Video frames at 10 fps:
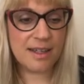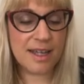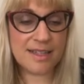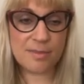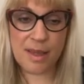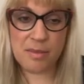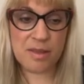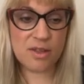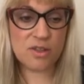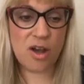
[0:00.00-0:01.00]
It may be
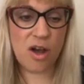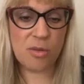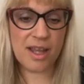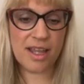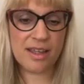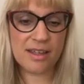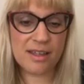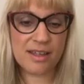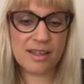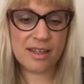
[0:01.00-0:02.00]
a doorway,
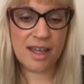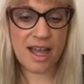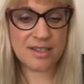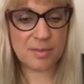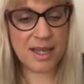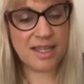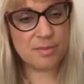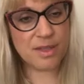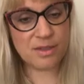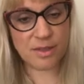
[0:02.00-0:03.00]
a space
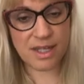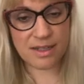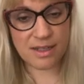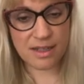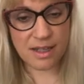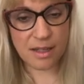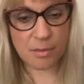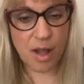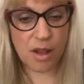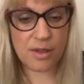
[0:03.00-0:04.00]
between
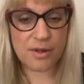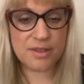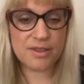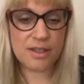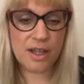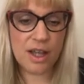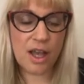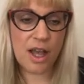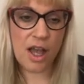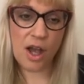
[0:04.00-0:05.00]
boulders,
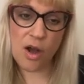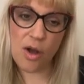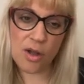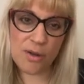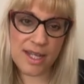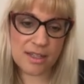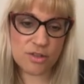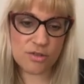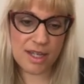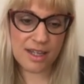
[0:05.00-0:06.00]
a hollow in a
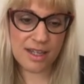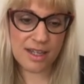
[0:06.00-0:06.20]
tree,